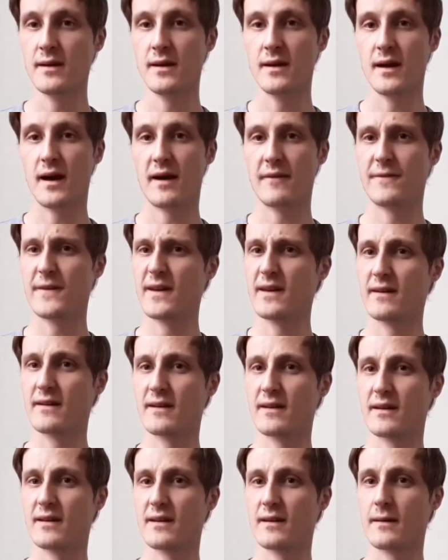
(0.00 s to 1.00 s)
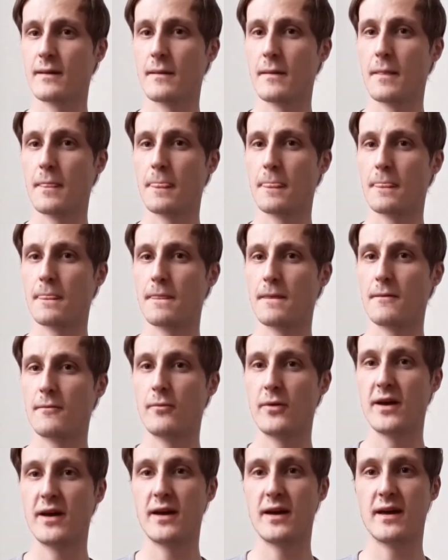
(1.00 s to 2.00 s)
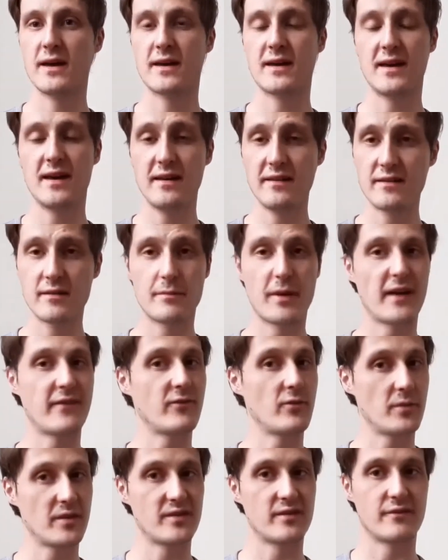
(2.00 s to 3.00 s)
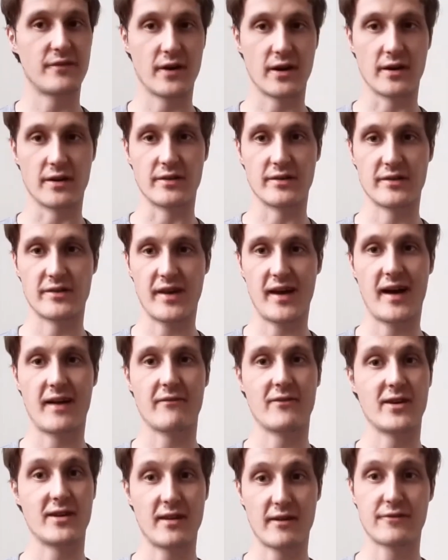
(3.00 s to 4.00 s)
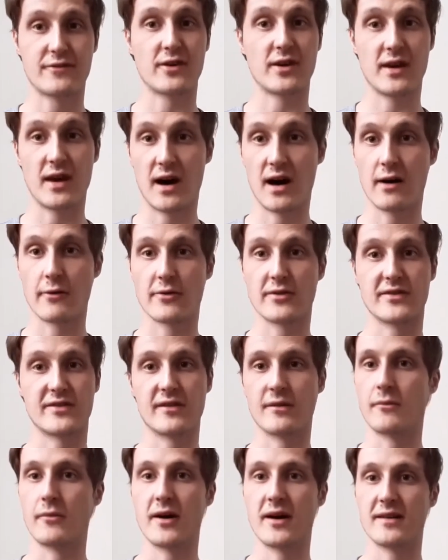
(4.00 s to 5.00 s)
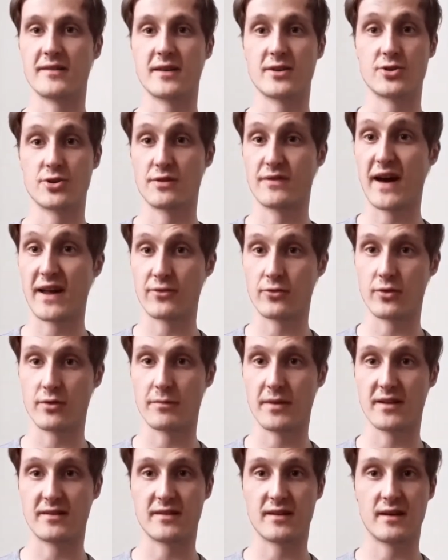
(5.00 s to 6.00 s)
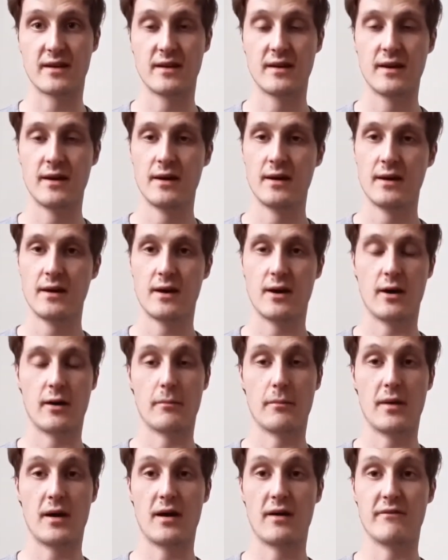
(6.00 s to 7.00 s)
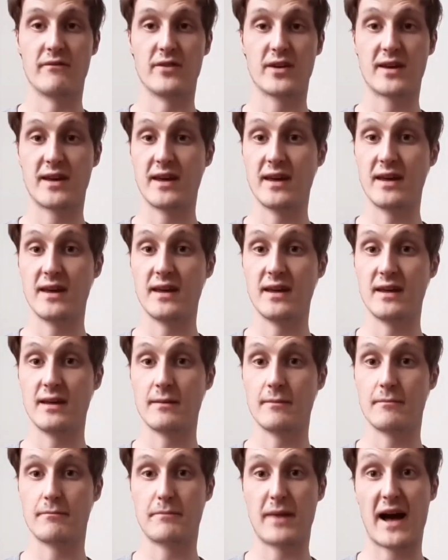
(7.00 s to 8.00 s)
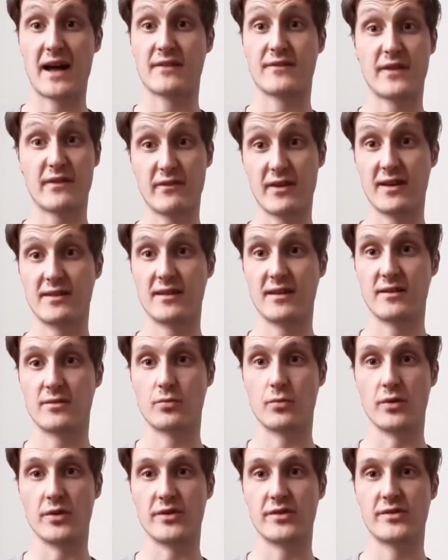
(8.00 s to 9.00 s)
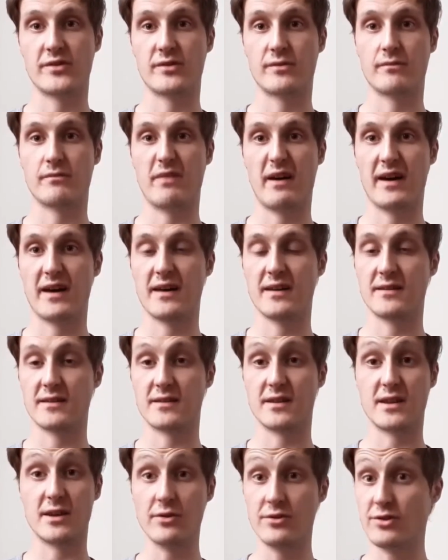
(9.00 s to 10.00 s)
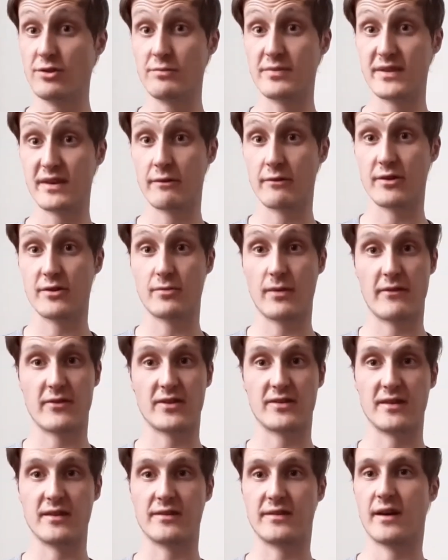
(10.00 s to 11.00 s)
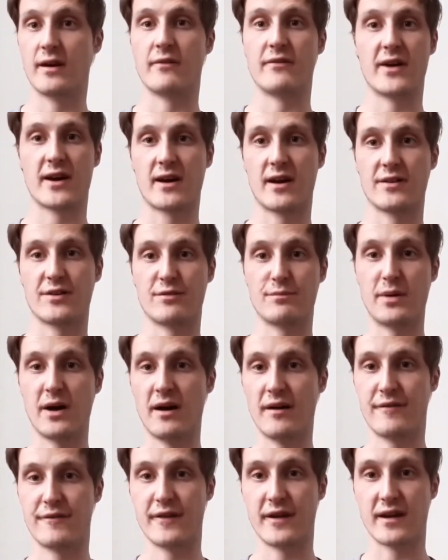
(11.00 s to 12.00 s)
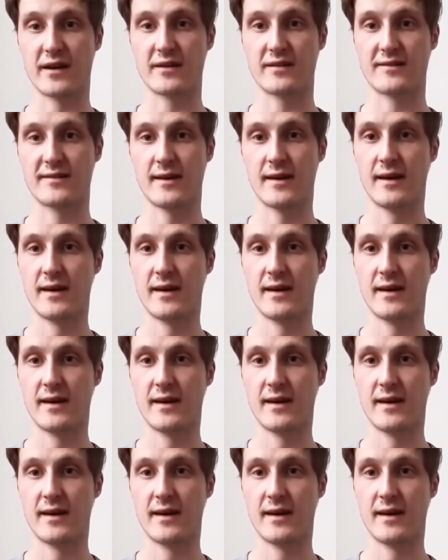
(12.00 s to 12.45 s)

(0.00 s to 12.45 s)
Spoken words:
I think we're keen to paint them as the villains, and they definitely are in some ways. They should have handled it better. And the key bad thing they did was they did a YouTube series where they detailed their kind of perfect